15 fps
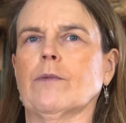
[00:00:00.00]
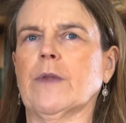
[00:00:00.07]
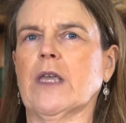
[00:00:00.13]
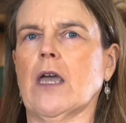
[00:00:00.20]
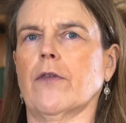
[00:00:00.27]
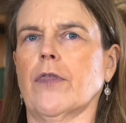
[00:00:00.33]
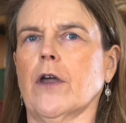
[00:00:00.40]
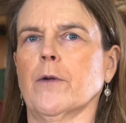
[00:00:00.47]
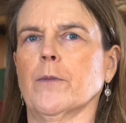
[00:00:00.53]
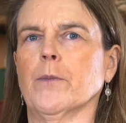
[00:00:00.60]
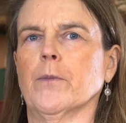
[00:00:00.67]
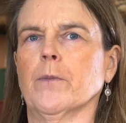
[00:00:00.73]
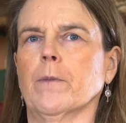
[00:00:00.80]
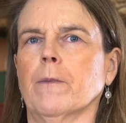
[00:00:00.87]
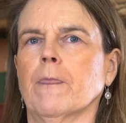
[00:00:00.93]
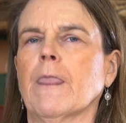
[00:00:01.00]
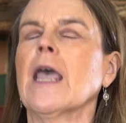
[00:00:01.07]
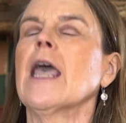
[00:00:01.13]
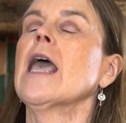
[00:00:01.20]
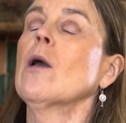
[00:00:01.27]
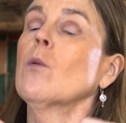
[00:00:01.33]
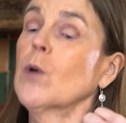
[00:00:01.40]
the other.
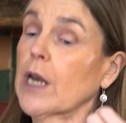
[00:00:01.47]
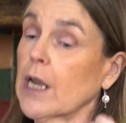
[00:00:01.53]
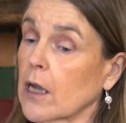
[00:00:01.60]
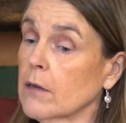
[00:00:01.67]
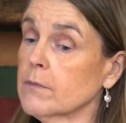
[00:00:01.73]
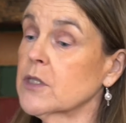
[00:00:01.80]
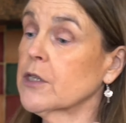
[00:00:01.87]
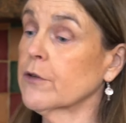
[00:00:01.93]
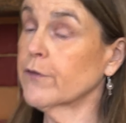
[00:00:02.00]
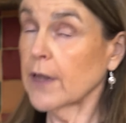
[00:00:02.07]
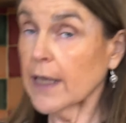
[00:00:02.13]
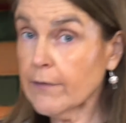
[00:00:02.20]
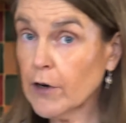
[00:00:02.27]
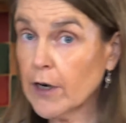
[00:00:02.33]
When it comes to flavour